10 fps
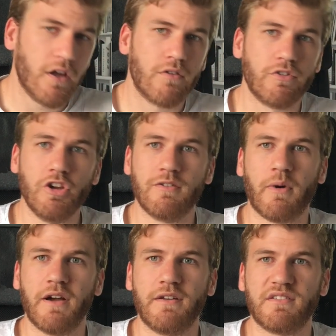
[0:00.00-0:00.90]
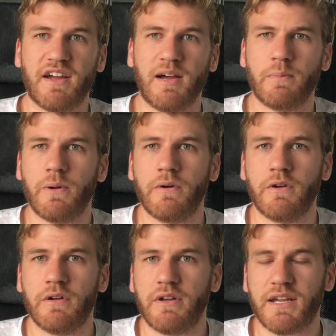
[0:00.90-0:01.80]
New reminders app.
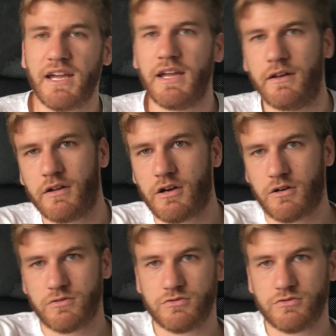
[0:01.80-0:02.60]
Again, I'll